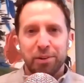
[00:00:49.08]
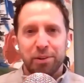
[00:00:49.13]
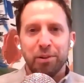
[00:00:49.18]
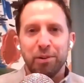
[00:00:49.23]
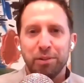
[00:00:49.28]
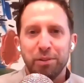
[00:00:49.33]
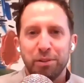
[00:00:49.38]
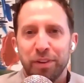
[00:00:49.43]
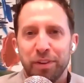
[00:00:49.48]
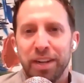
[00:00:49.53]
we're
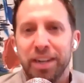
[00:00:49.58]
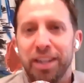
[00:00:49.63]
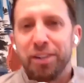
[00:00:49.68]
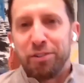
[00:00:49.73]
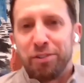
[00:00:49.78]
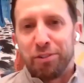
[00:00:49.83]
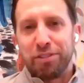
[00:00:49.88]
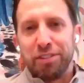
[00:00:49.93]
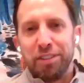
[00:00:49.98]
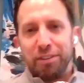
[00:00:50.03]
going through
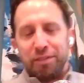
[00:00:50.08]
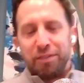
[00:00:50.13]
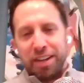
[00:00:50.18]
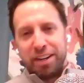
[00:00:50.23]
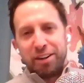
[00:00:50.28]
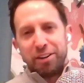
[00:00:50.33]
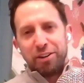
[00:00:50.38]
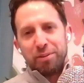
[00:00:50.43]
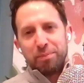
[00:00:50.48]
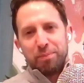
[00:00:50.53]
financial stuff,
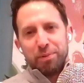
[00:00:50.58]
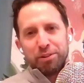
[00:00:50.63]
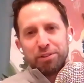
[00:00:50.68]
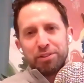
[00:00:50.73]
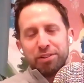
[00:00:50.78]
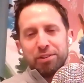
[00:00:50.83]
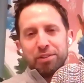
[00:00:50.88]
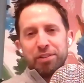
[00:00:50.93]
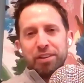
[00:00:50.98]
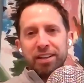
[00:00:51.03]
not all the
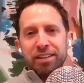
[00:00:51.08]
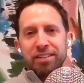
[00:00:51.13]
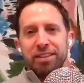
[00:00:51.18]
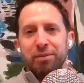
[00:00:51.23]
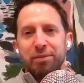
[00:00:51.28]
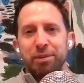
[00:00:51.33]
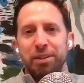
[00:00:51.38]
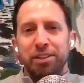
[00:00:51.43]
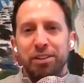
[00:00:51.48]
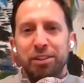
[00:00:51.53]
personal things
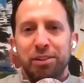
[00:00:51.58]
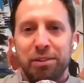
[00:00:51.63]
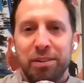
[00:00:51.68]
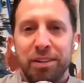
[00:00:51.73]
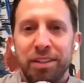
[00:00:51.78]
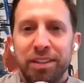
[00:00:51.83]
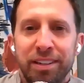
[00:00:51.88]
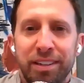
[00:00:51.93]
that we do. And